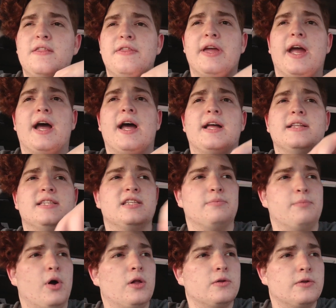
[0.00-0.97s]
They had
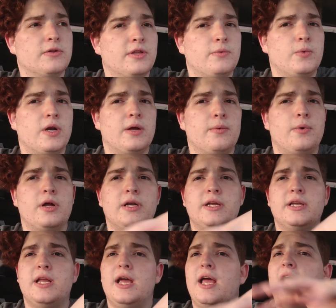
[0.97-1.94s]
smaller than what I
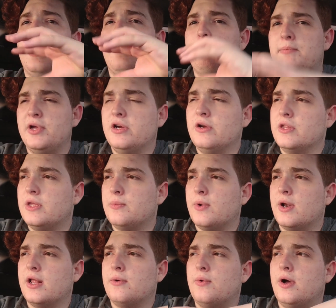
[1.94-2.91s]
wanted and bigger
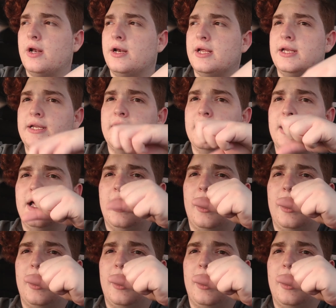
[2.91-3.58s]
than what I wanted.